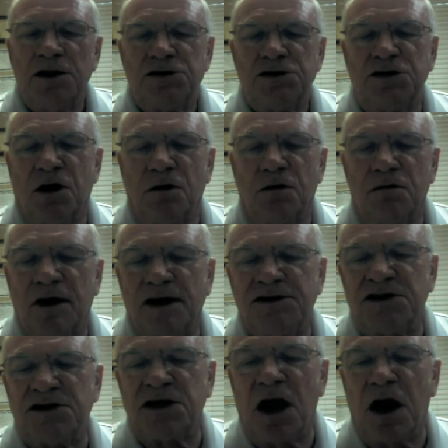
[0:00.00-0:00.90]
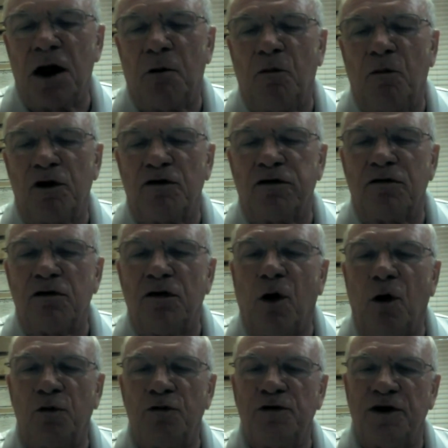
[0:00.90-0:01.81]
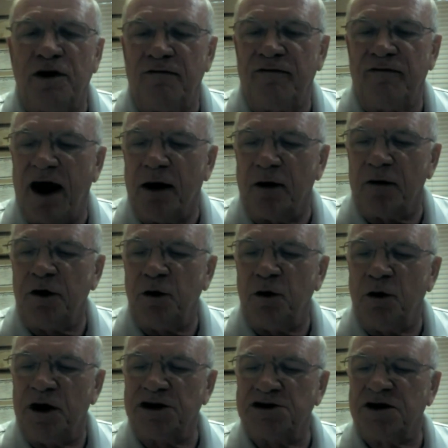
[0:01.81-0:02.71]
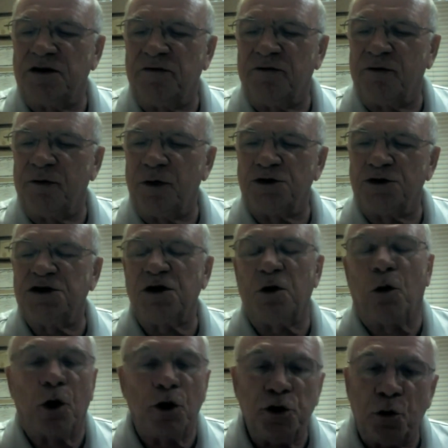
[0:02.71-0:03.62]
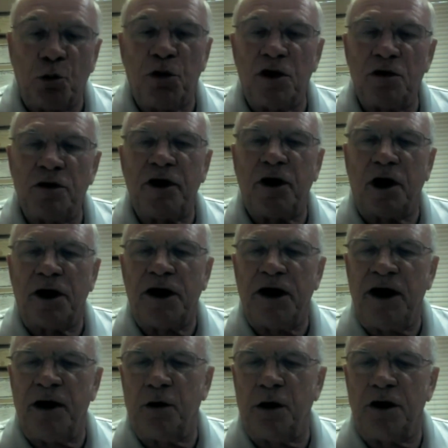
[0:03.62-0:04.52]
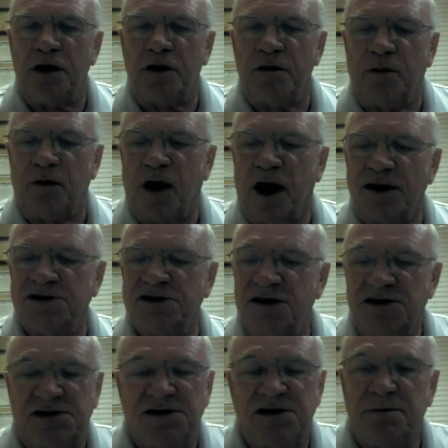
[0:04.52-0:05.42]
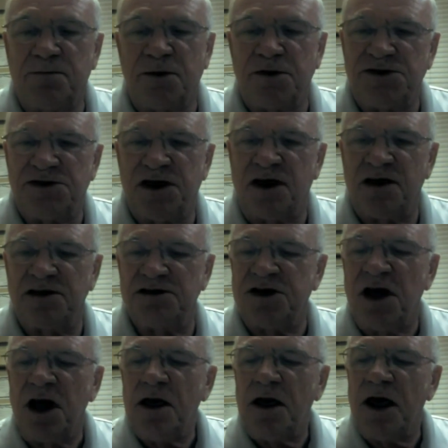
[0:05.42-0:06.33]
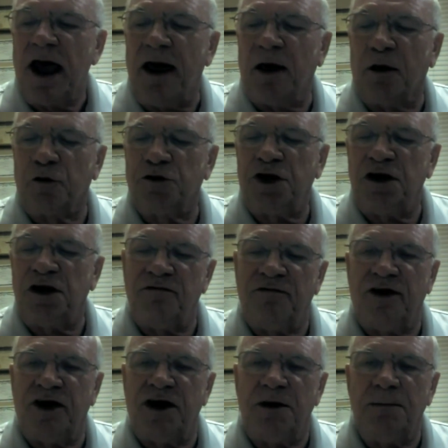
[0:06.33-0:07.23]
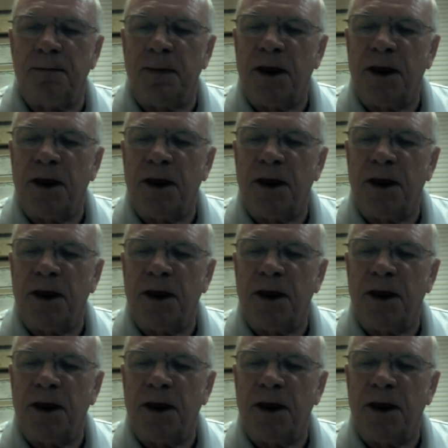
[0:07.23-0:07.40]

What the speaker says: So let's start with loan to value as the first, or you're really going to hear it in the process simply said as LTV.